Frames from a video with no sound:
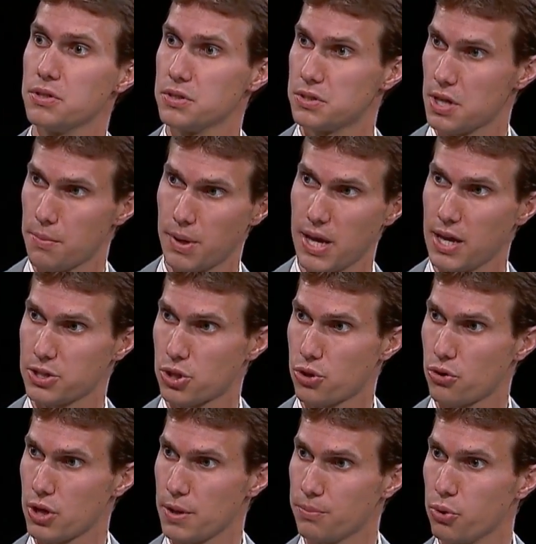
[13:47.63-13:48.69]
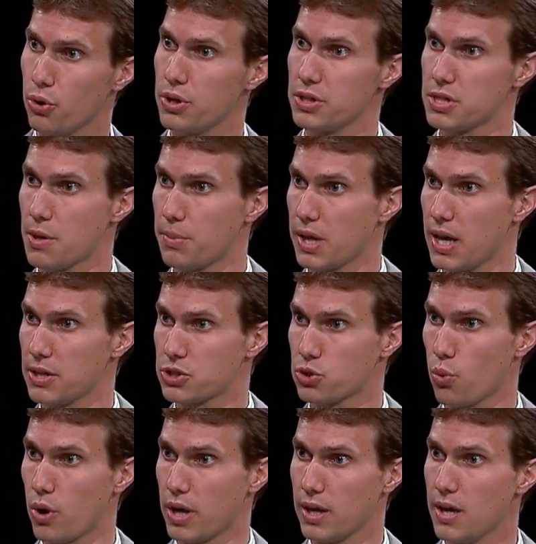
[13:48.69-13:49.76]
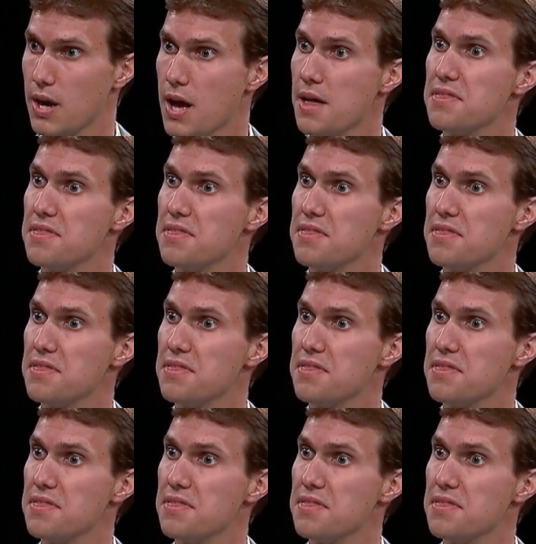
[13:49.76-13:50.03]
Somebody has 30 employees, somebody has 20.